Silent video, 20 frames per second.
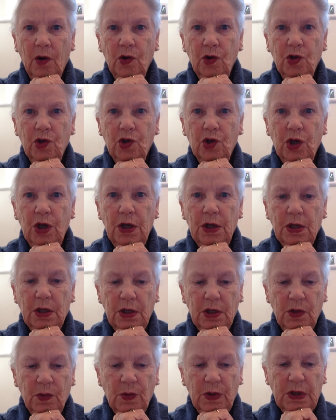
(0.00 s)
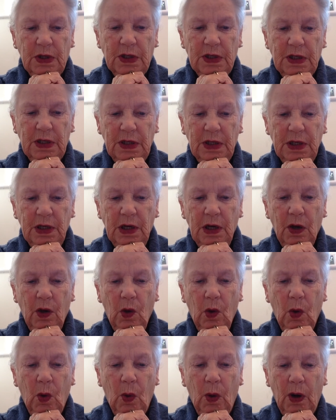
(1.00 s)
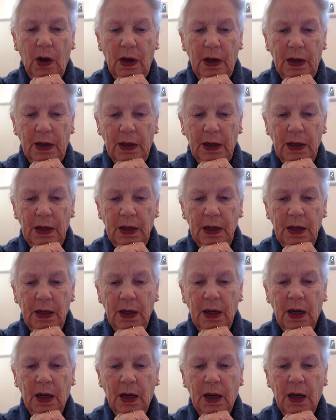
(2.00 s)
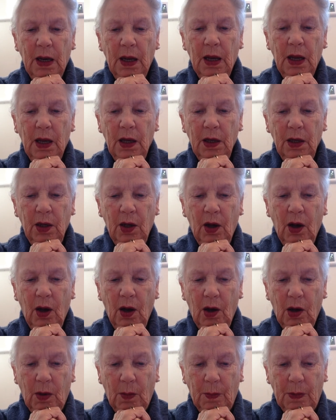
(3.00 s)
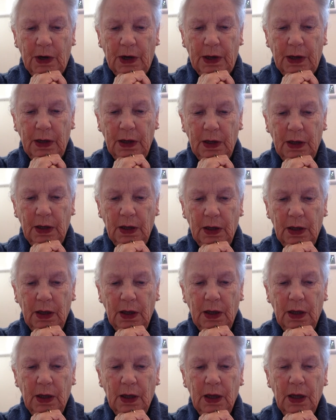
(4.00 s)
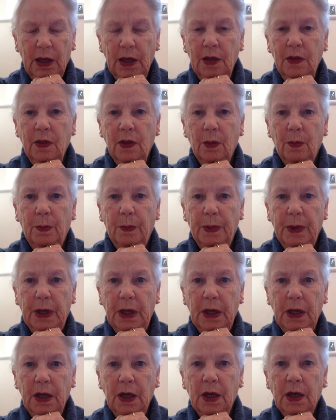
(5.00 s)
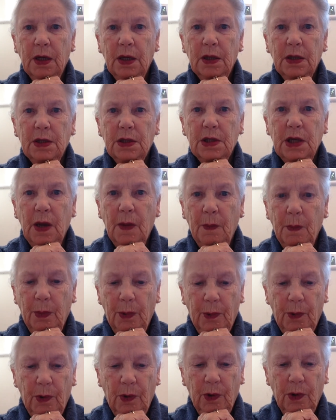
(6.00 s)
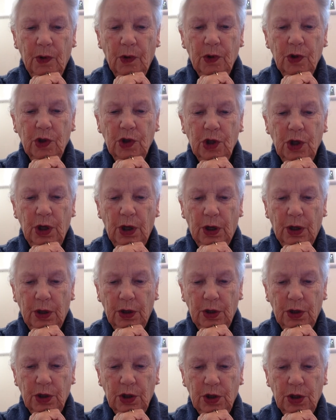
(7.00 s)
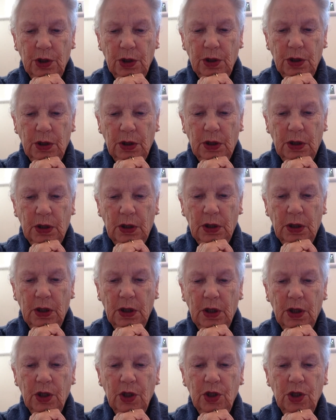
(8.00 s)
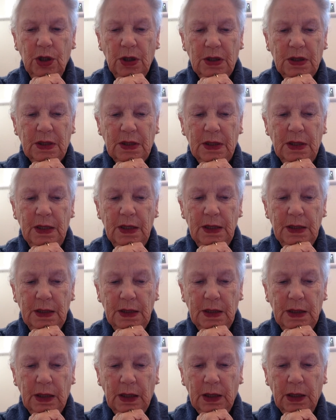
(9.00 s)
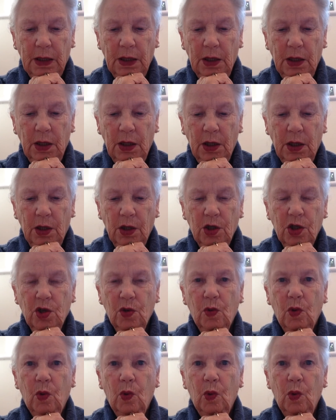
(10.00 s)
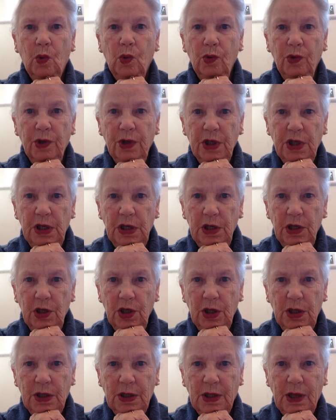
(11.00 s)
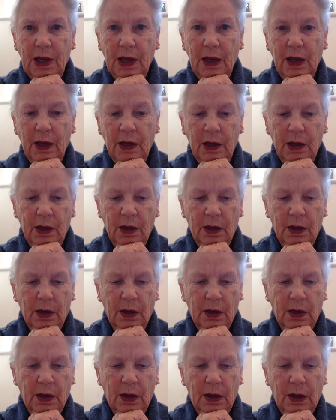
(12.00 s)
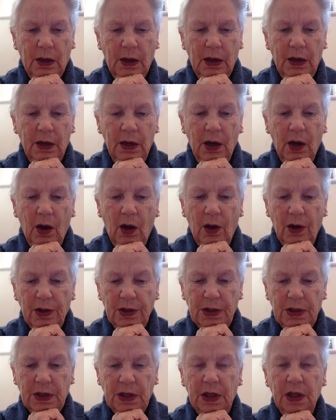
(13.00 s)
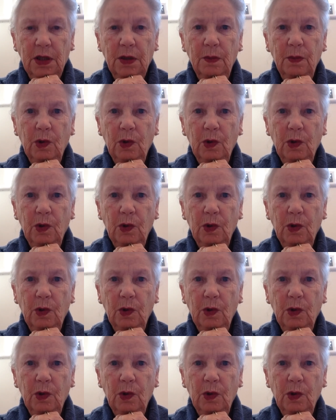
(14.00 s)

Jesus was sitting quietly and calmly in the big temple church, just listening to all the teachers there and asking them